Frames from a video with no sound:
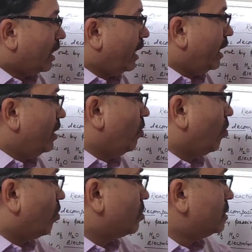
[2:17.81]
and
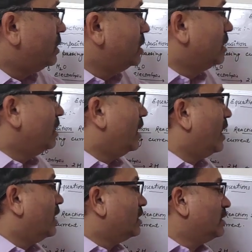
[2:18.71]
oxygen
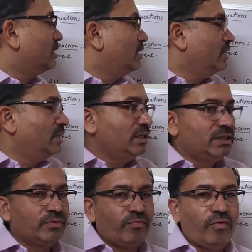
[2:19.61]
gas
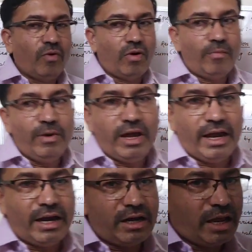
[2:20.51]
is formed
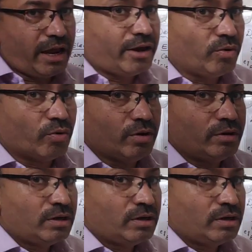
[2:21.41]
at anode.